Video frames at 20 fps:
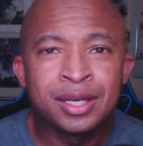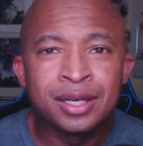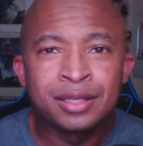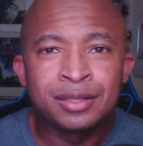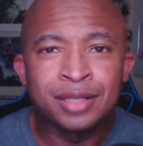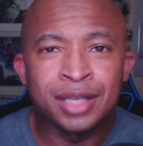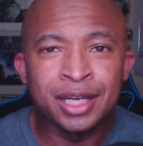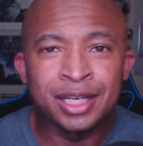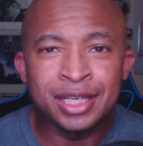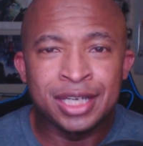
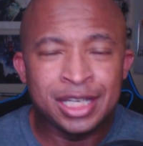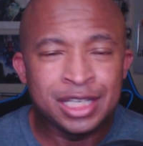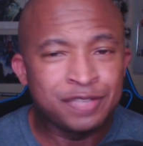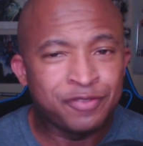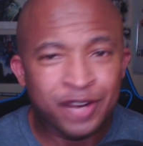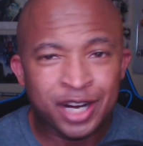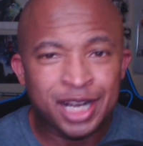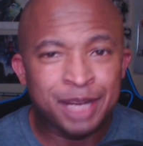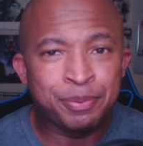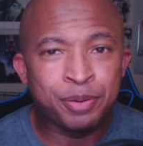Like, he's
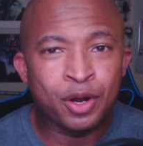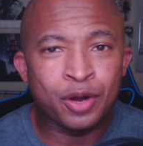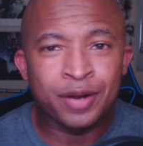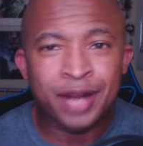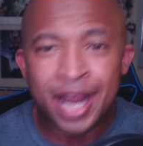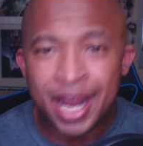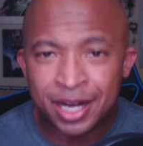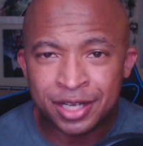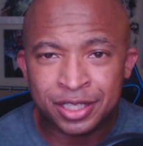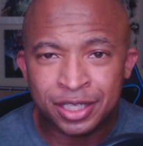very
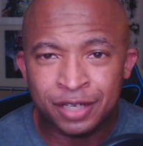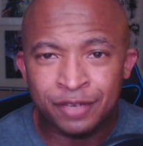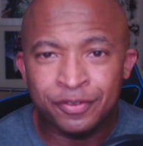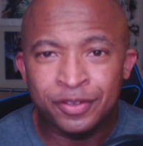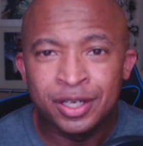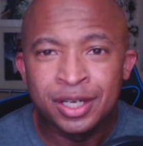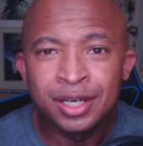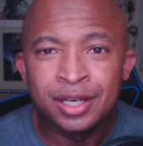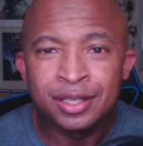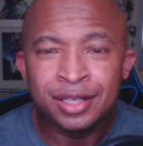proactive.
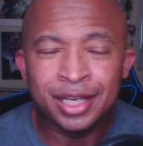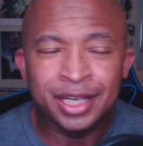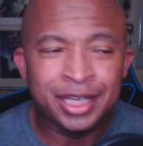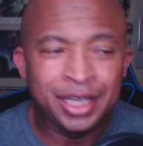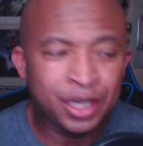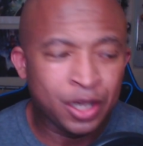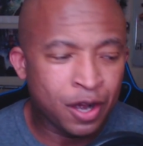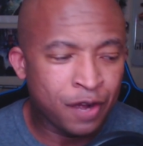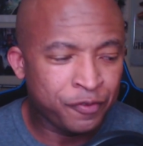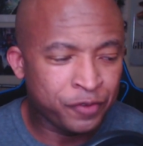Like, he
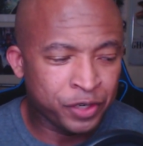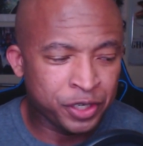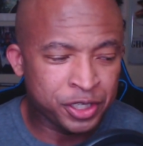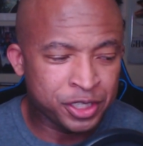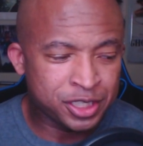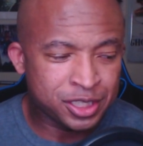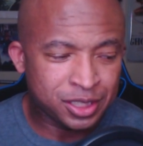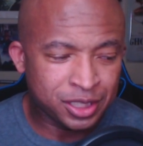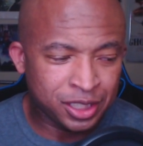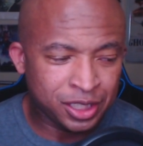
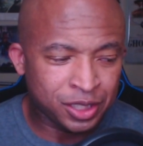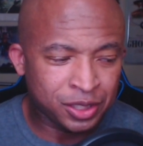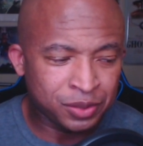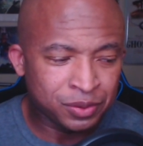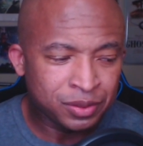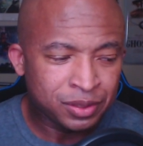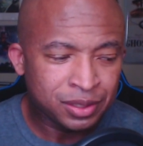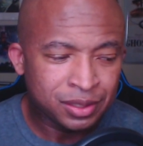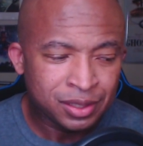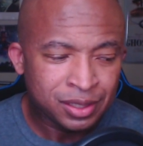offers, you know,
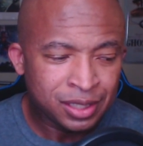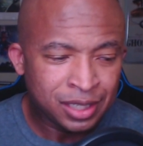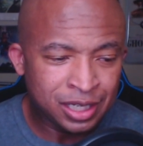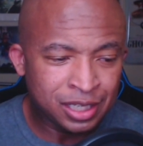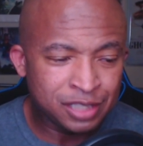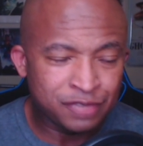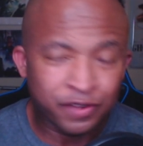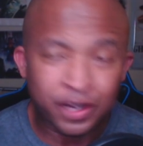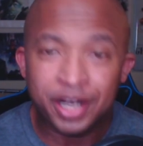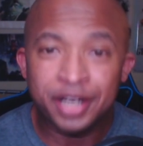he's
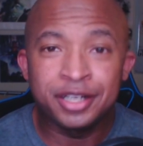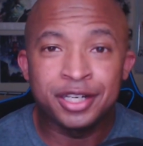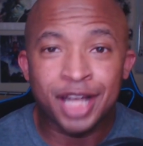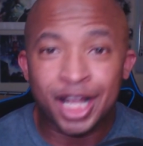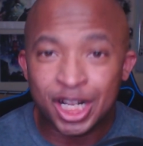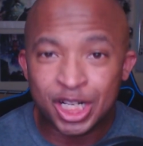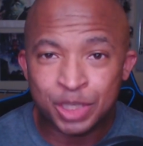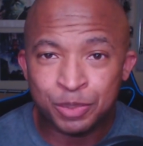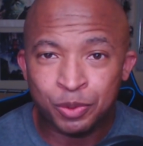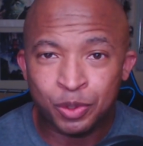very
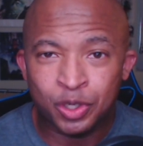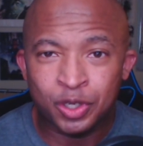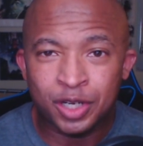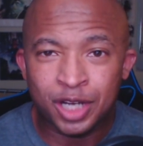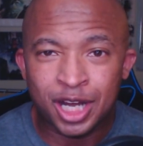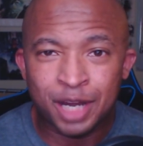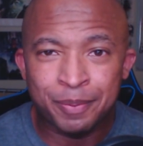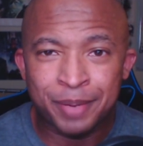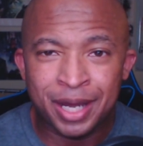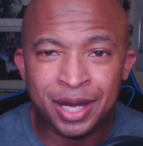knowledgeable
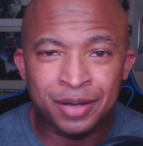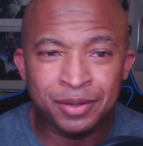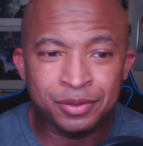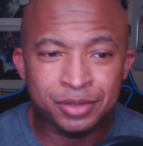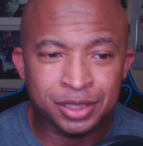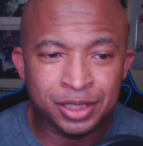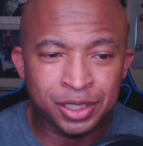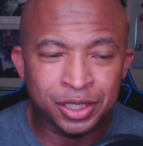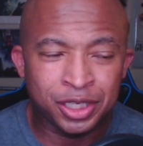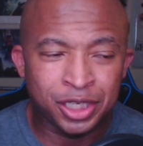about,
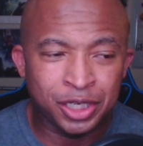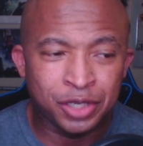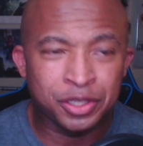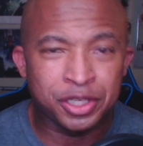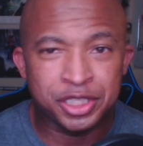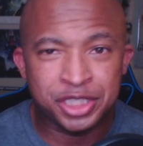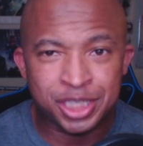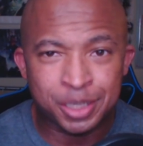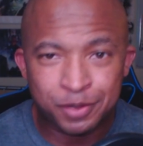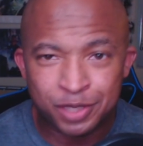you know, the
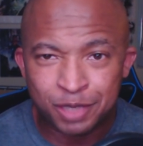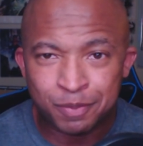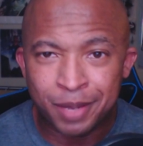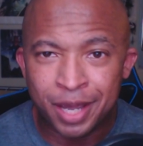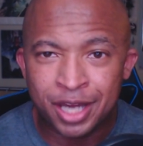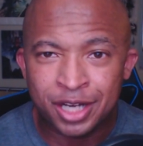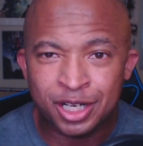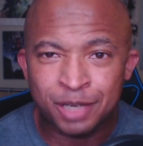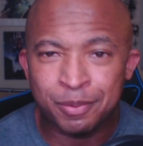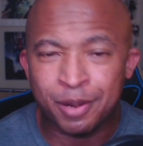subject
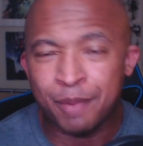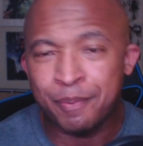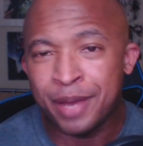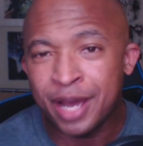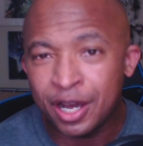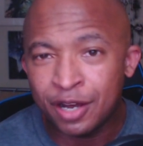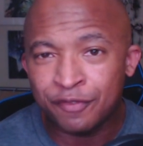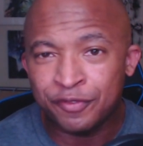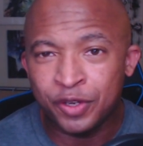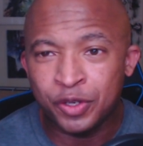matter, about
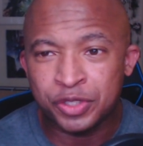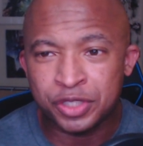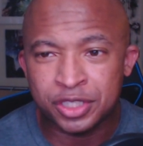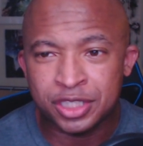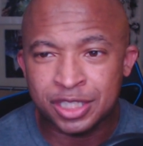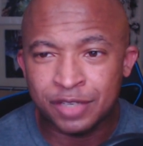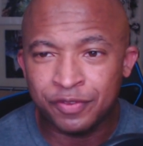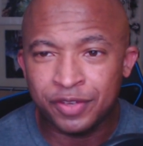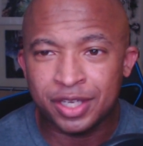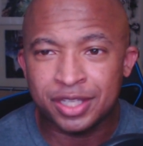biofuels and
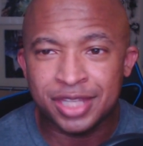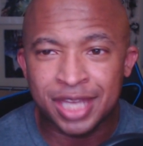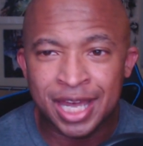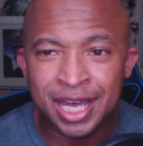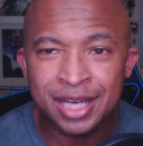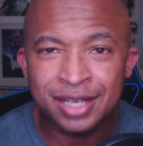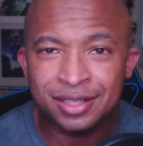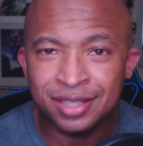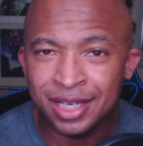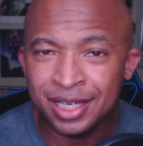stuff like
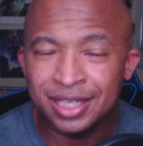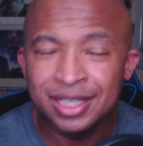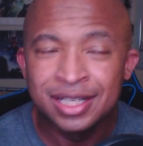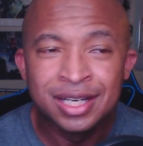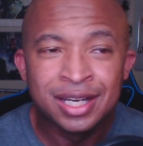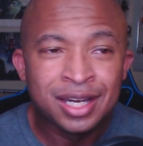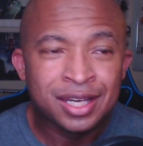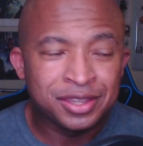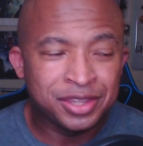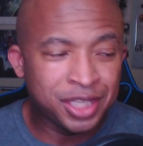that. Like,
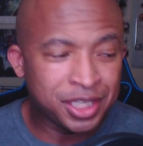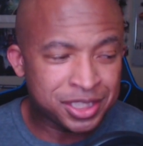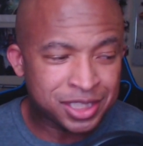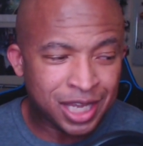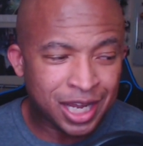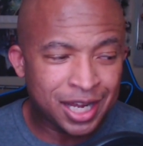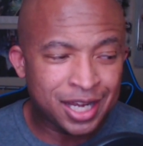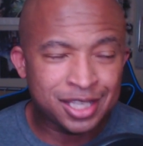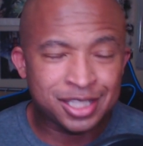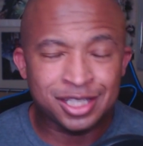this
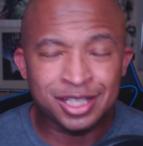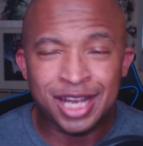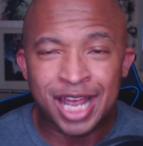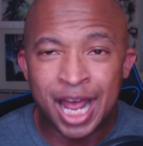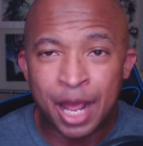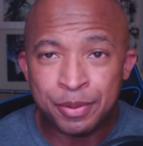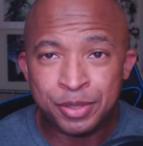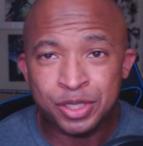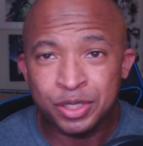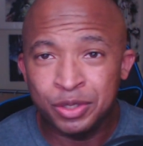guy is an
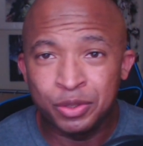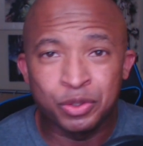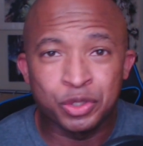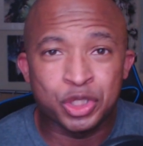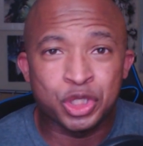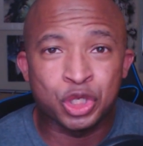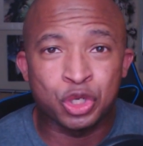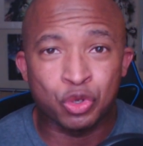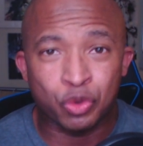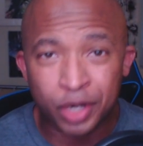absolute
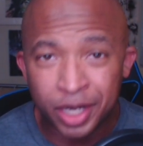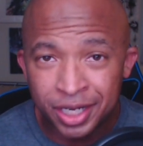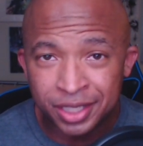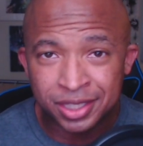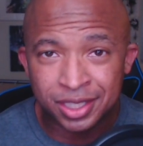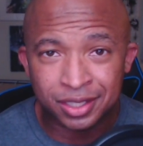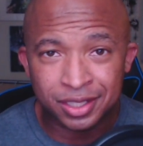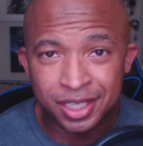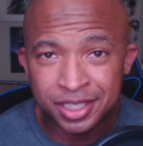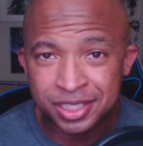treat to
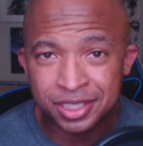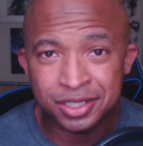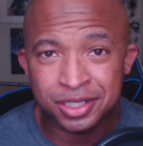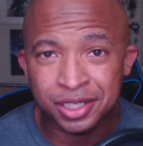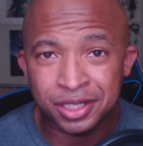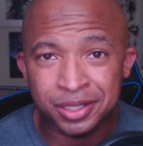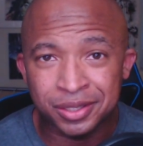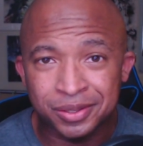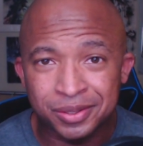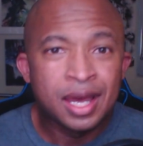listen
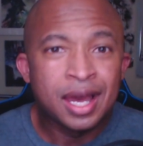to.